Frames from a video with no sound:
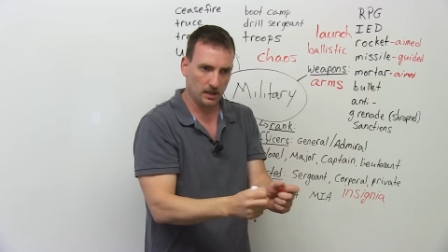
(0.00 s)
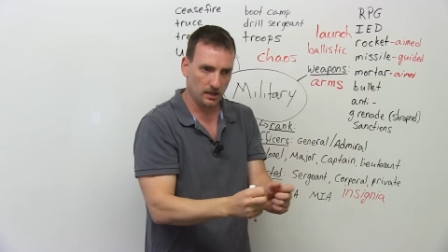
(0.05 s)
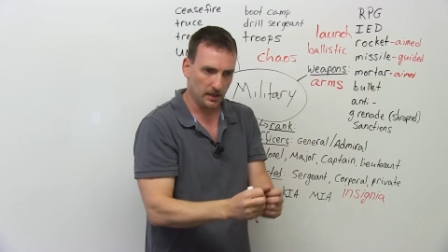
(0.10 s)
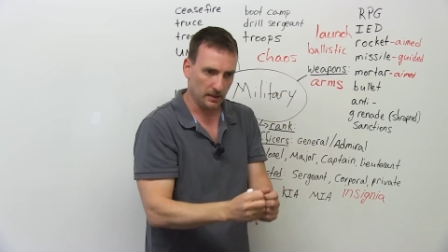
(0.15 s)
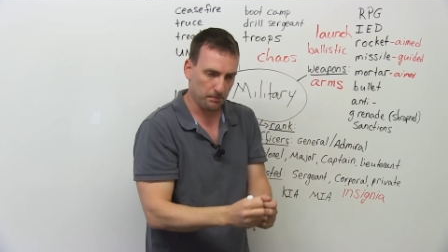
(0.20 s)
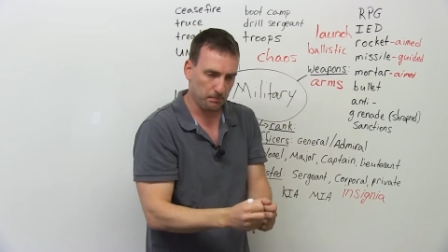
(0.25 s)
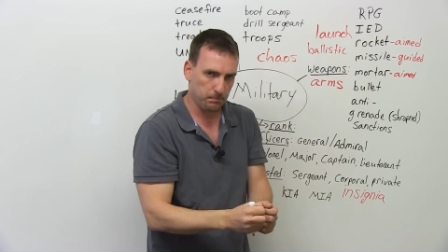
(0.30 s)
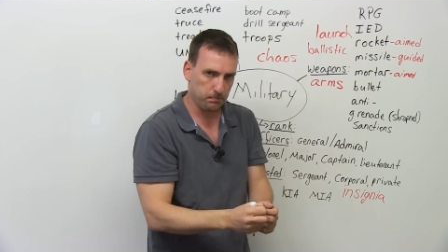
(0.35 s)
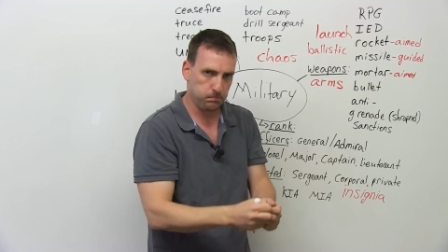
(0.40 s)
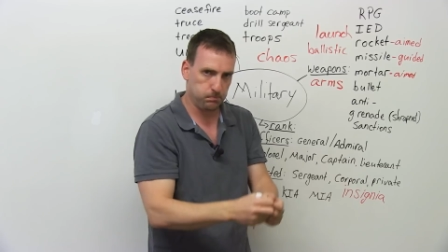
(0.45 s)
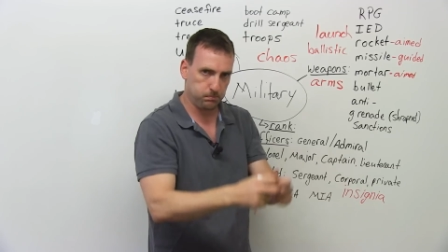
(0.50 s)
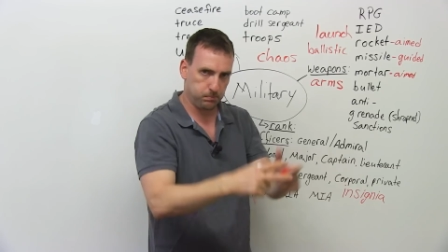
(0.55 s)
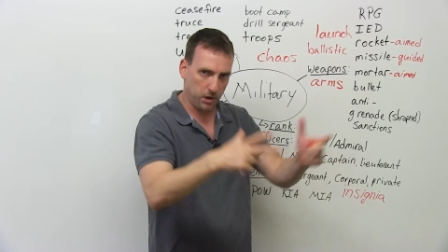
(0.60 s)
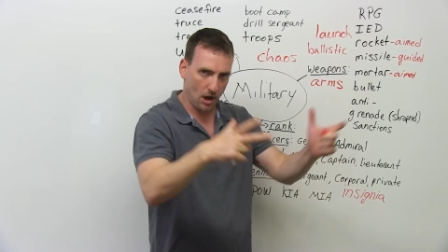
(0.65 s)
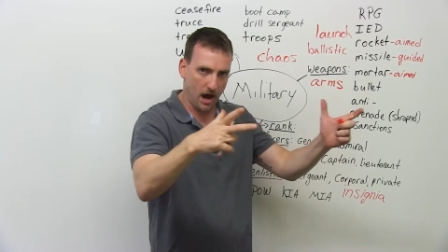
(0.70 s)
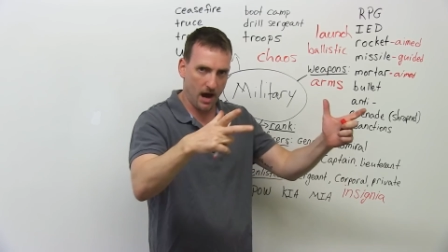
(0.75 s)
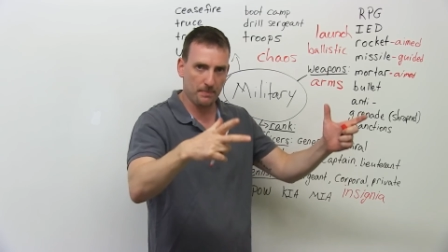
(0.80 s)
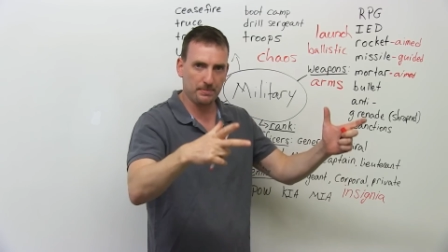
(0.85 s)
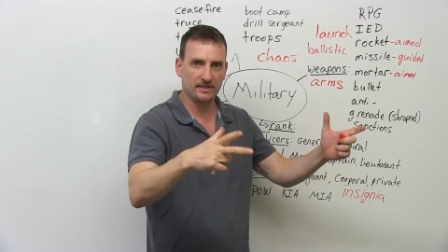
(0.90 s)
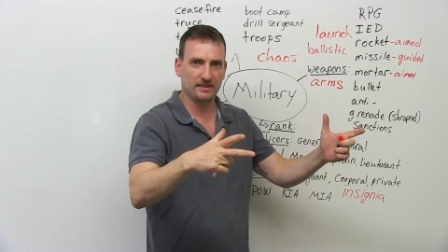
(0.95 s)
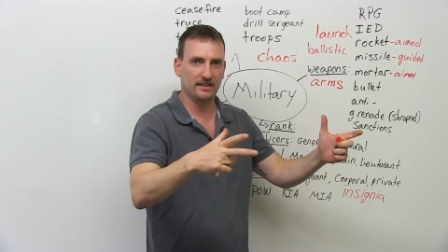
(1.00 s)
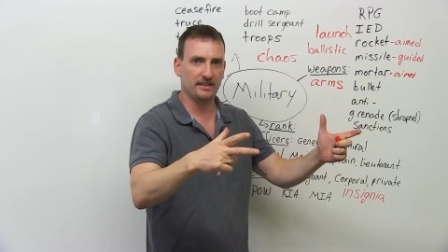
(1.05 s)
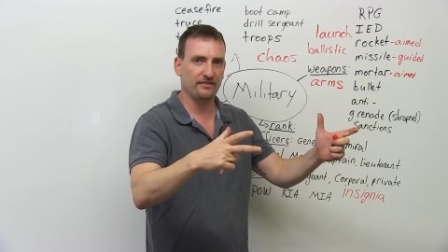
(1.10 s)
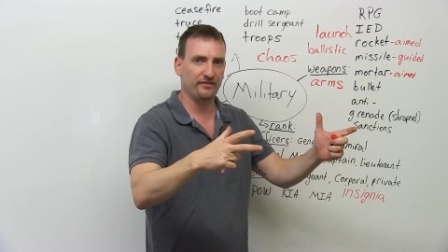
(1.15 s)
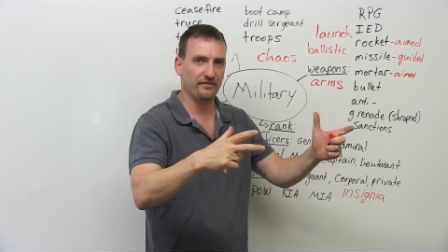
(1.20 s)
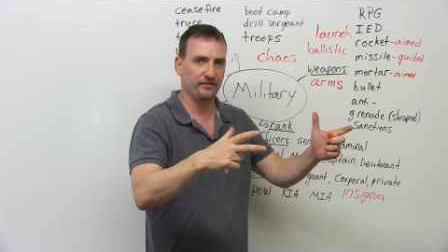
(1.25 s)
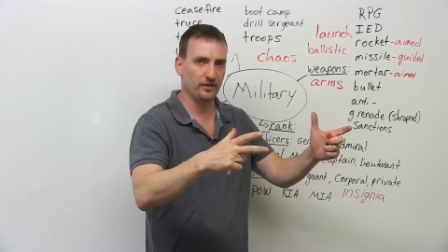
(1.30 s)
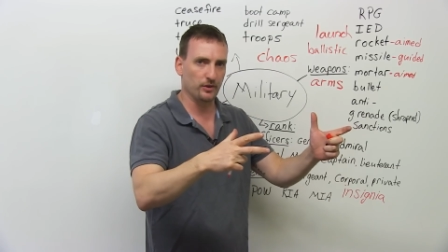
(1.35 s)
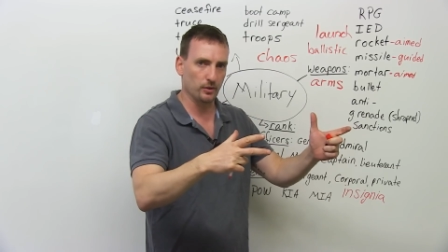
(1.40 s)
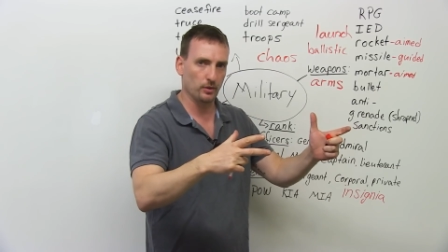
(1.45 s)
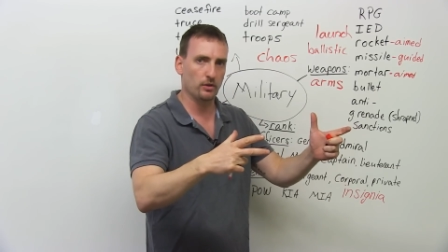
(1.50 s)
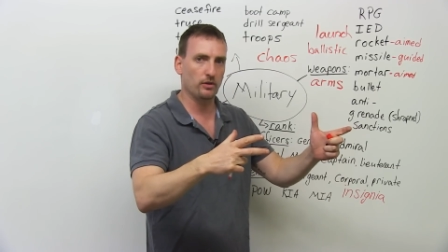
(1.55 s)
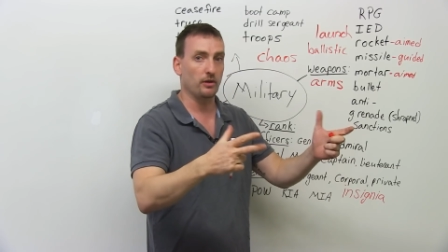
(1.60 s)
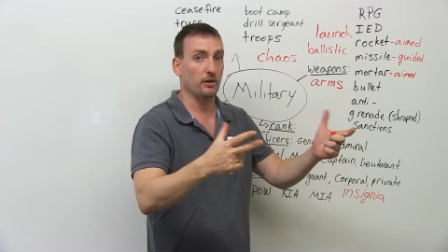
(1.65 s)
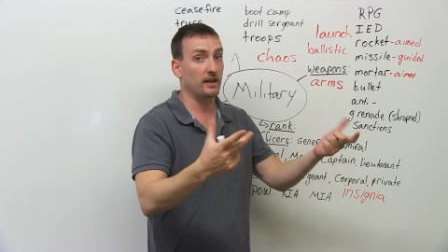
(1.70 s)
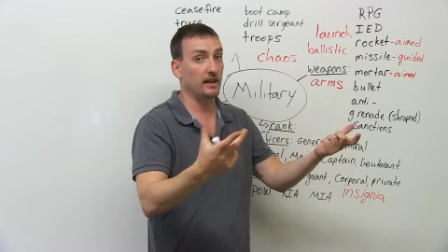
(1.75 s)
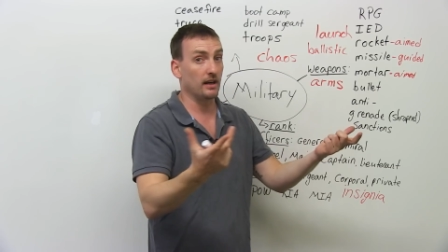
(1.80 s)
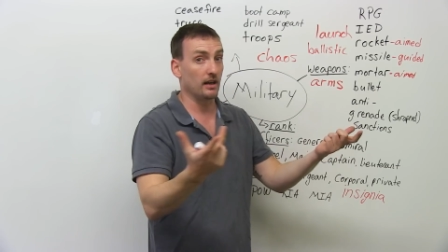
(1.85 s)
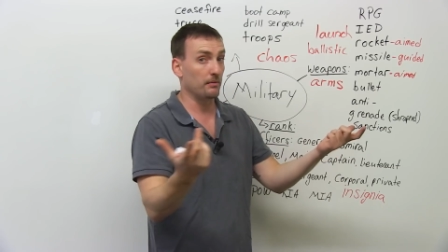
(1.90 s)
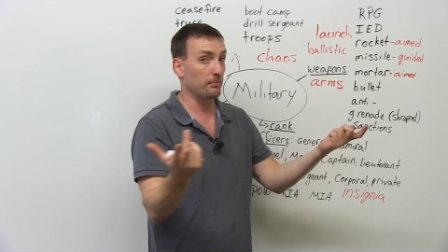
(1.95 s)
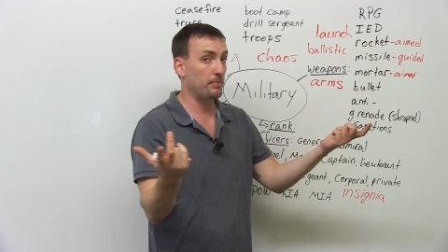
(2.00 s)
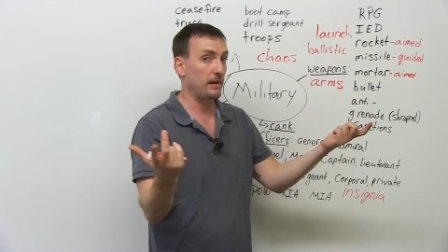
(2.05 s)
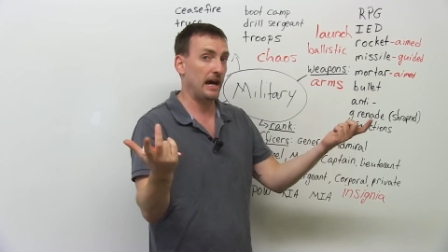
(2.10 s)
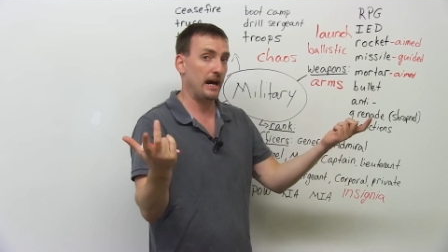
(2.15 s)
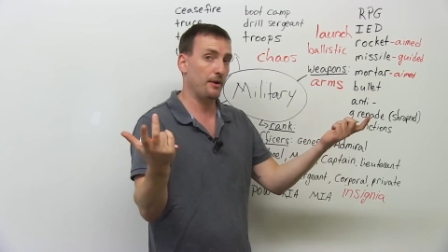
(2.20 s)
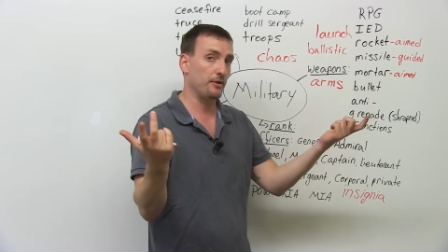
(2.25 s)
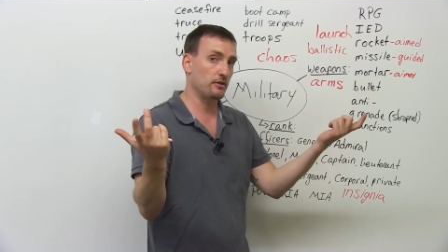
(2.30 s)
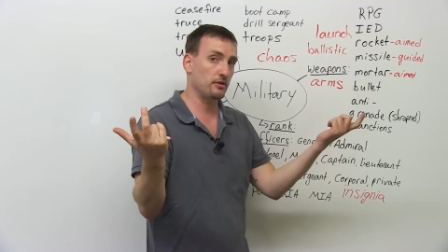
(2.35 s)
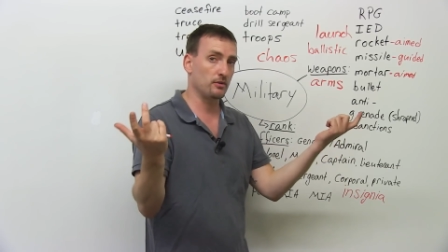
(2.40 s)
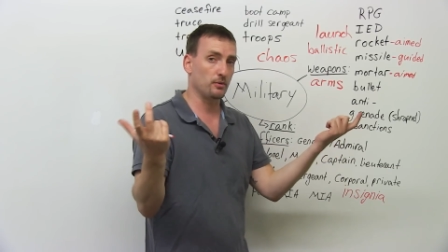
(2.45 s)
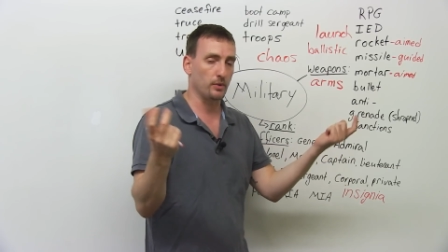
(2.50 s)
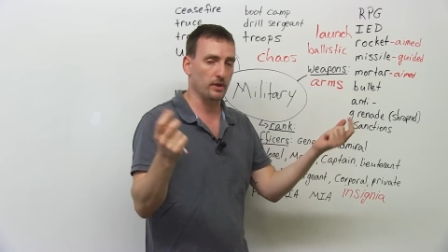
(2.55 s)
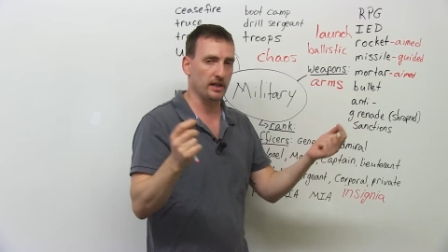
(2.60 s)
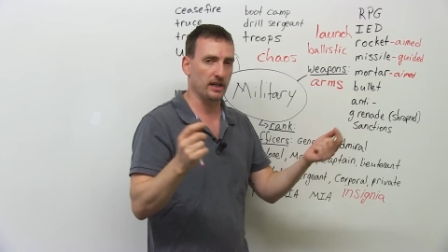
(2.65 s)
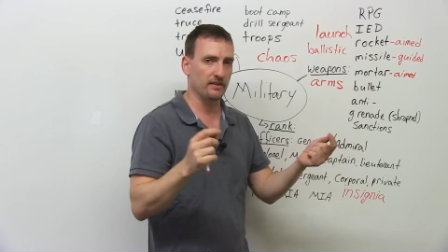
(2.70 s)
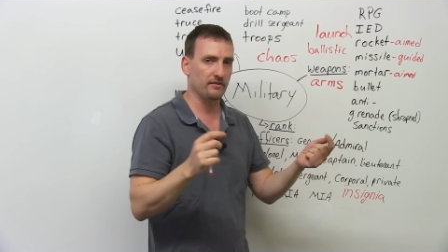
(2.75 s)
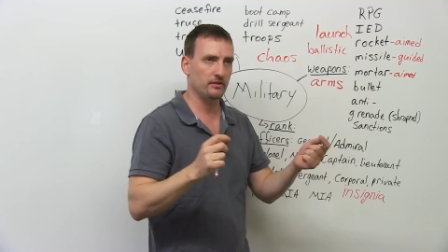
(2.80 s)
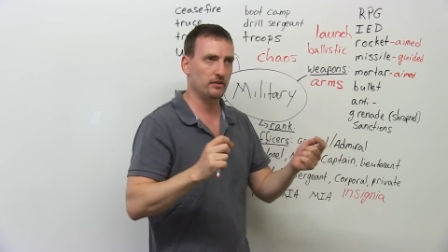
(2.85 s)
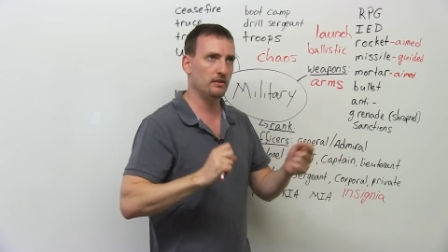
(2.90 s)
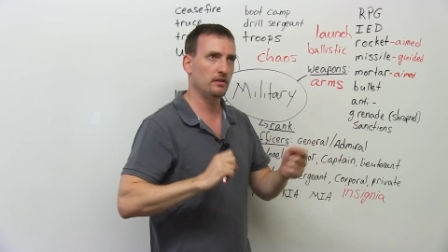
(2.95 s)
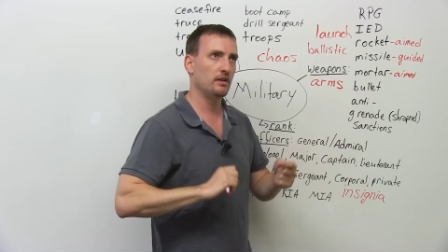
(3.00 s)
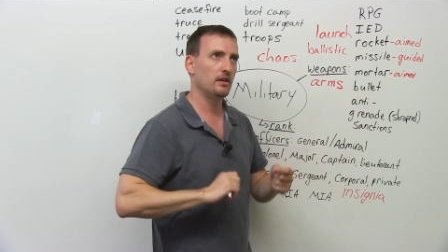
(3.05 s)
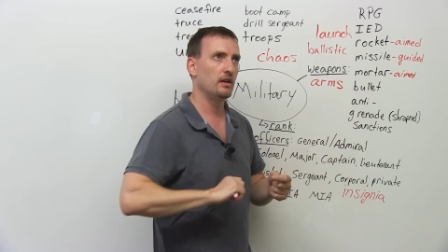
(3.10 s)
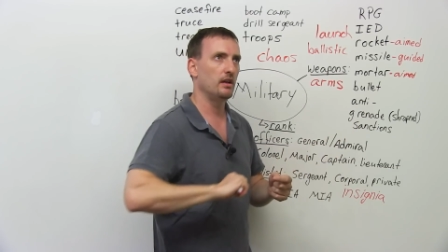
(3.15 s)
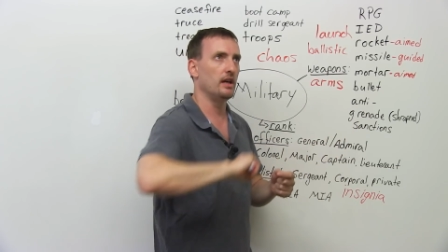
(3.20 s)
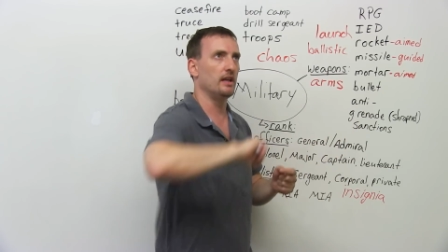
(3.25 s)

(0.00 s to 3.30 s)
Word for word: it pops the fuel or gunpowder or whatever,